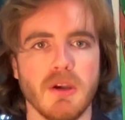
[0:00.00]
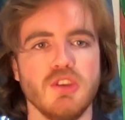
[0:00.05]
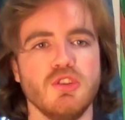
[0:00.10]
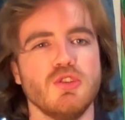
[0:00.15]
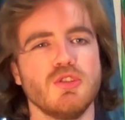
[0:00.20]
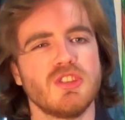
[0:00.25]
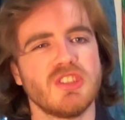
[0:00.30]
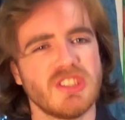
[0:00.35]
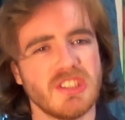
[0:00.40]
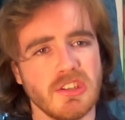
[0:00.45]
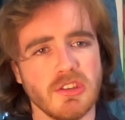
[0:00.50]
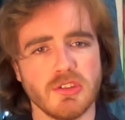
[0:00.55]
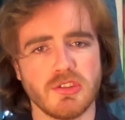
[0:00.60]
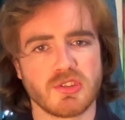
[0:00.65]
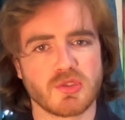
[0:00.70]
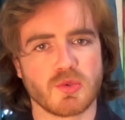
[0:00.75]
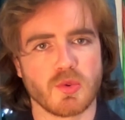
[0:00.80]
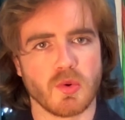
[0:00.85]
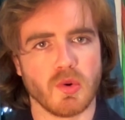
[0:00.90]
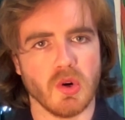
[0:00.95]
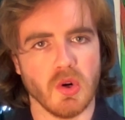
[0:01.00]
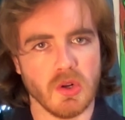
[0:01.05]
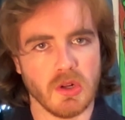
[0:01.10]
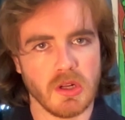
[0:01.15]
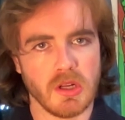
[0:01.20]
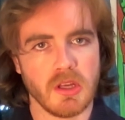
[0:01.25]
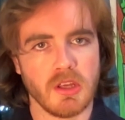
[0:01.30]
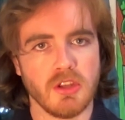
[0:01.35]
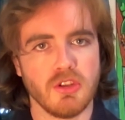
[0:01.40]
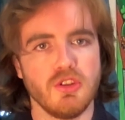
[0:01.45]
you still scroll.
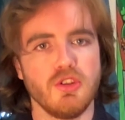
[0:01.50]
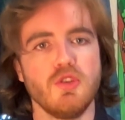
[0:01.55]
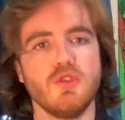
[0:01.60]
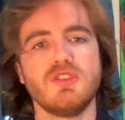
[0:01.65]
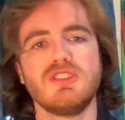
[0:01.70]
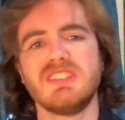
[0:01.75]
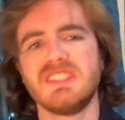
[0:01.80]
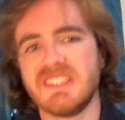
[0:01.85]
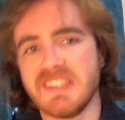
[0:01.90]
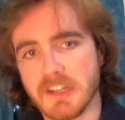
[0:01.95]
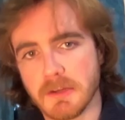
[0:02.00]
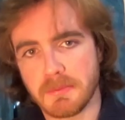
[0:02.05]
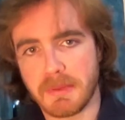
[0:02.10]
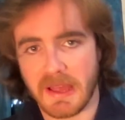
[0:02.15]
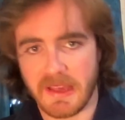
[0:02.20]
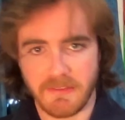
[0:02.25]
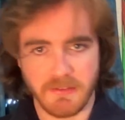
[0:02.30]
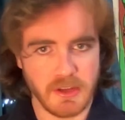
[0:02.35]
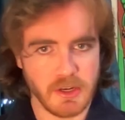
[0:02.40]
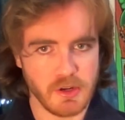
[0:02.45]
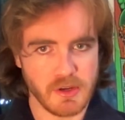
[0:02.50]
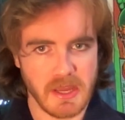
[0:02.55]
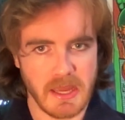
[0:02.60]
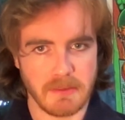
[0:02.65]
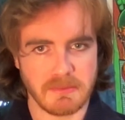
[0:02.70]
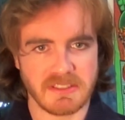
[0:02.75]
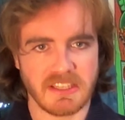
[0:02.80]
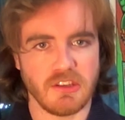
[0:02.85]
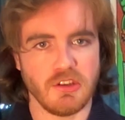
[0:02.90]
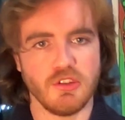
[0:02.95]
You still play video
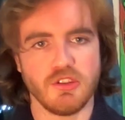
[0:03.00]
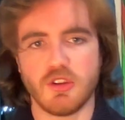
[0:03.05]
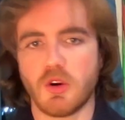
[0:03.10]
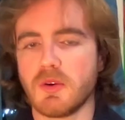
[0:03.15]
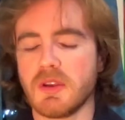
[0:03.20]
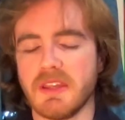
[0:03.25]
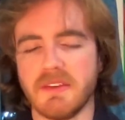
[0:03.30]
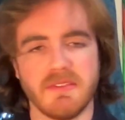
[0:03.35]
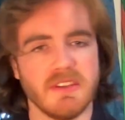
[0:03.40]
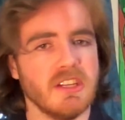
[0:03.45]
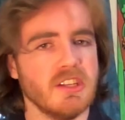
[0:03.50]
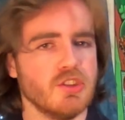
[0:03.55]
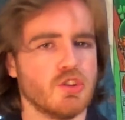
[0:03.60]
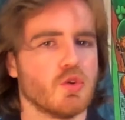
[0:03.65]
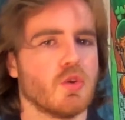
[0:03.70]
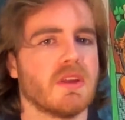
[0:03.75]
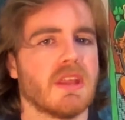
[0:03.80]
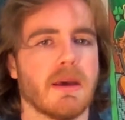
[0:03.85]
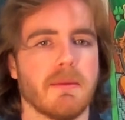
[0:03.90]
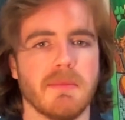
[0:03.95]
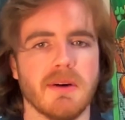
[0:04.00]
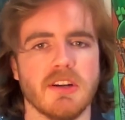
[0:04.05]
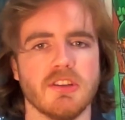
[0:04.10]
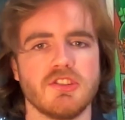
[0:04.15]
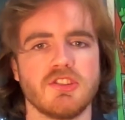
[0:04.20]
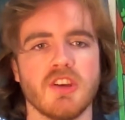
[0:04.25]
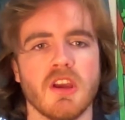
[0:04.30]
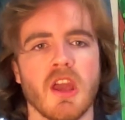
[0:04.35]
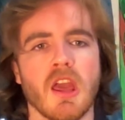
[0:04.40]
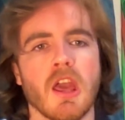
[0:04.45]
games that you don't even enjoy that
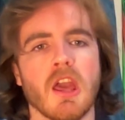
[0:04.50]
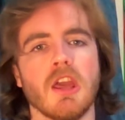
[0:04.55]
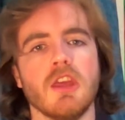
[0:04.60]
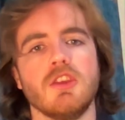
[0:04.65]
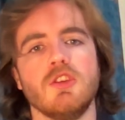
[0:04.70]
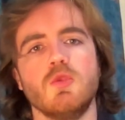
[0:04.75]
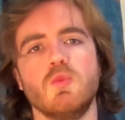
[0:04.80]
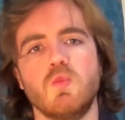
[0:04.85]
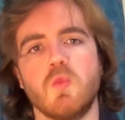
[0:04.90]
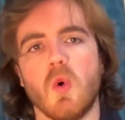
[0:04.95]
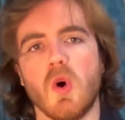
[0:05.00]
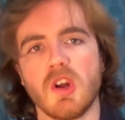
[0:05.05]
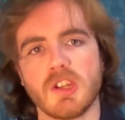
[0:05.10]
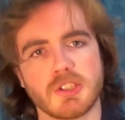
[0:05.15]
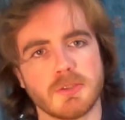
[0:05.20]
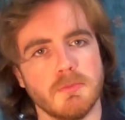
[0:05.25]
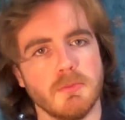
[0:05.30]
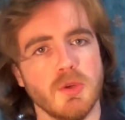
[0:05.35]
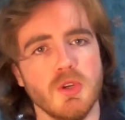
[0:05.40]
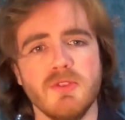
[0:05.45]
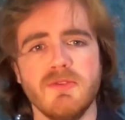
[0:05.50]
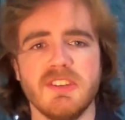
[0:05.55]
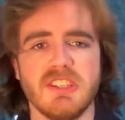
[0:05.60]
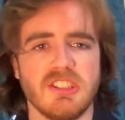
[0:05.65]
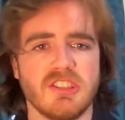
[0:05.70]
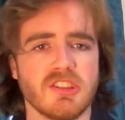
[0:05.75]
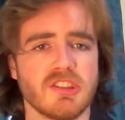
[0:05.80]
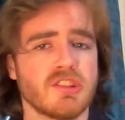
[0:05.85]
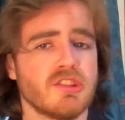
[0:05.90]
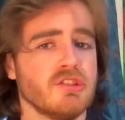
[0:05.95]
much. You watch movies
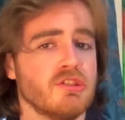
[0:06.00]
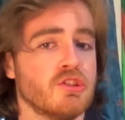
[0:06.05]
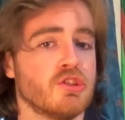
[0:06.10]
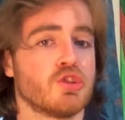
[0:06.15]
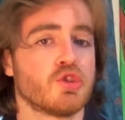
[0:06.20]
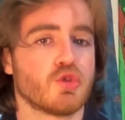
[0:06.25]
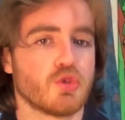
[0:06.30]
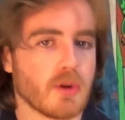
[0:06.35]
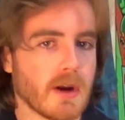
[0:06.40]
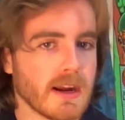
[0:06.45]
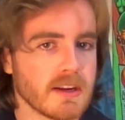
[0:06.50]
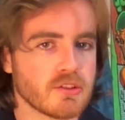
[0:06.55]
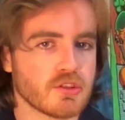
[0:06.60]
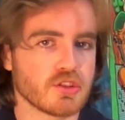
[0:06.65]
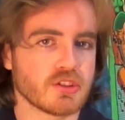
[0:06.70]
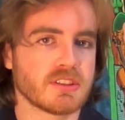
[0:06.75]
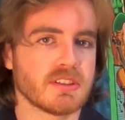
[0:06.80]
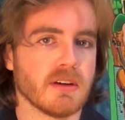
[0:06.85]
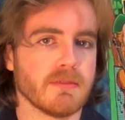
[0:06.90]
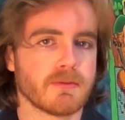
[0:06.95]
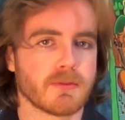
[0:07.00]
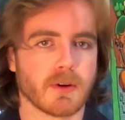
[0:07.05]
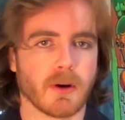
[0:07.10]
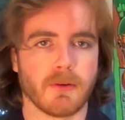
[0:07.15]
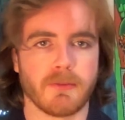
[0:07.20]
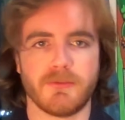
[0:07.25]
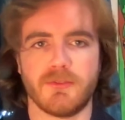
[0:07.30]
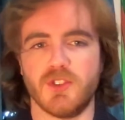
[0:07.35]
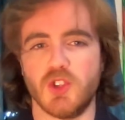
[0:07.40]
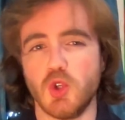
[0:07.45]
just to distract yourself for a
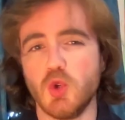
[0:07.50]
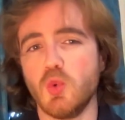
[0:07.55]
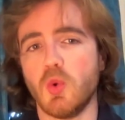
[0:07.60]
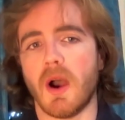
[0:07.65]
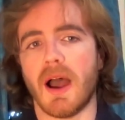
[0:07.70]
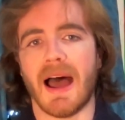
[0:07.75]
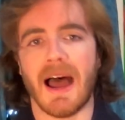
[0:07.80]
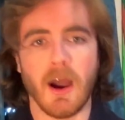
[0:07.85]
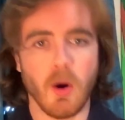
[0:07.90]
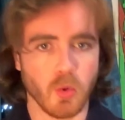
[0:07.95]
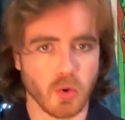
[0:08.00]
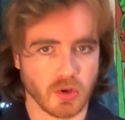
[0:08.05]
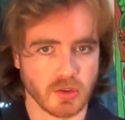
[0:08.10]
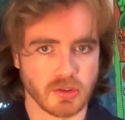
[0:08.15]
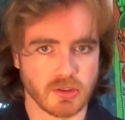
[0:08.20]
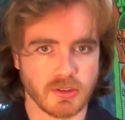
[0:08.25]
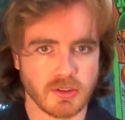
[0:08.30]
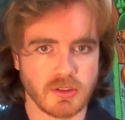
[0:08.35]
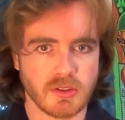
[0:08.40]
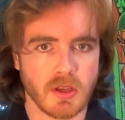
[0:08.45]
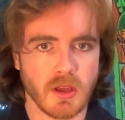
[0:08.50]
few hours.